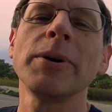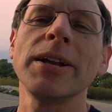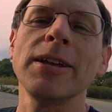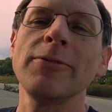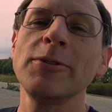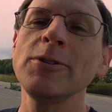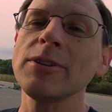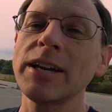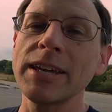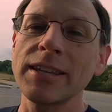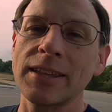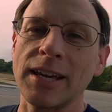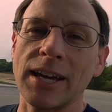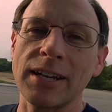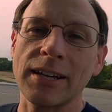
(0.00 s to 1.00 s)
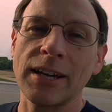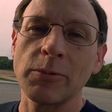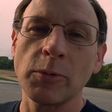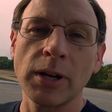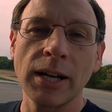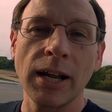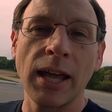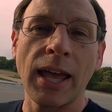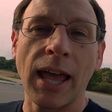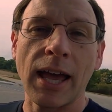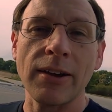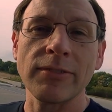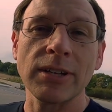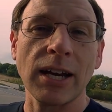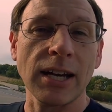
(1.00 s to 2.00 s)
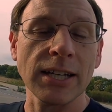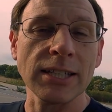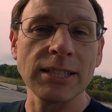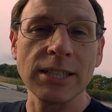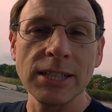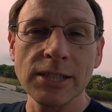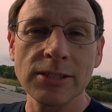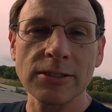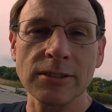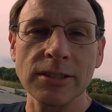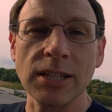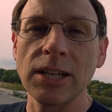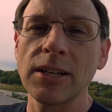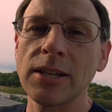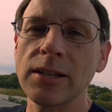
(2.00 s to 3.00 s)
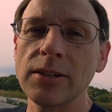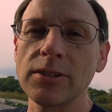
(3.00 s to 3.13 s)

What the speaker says: But if you like that and want to have it on a t-shirt,